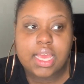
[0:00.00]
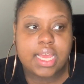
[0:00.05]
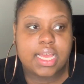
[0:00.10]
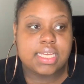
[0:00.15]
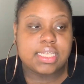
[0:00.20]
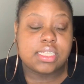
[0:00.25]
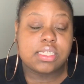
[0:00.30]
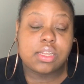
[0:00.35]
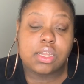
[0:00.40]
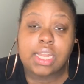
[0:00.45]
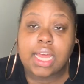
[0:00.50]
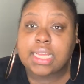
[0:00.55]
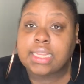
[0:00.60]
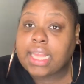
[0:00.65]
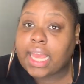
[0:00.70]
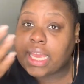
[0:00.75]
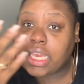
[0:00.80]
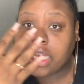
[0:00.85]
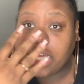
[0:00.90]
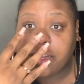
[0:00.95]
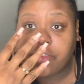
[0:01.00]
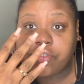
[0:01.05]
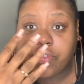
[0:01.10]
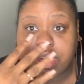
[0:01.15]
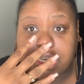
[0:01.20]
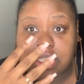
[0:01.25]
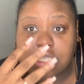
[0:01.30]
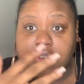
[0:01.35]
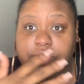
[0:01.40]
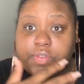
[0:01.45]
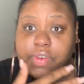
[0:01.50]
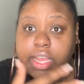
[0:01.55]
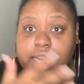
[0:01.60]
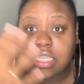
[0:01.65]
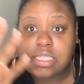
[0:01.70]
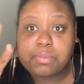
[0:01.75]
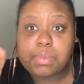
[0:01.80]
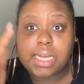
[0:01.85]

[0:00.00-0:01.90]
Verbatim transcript: And so like they getting face to face.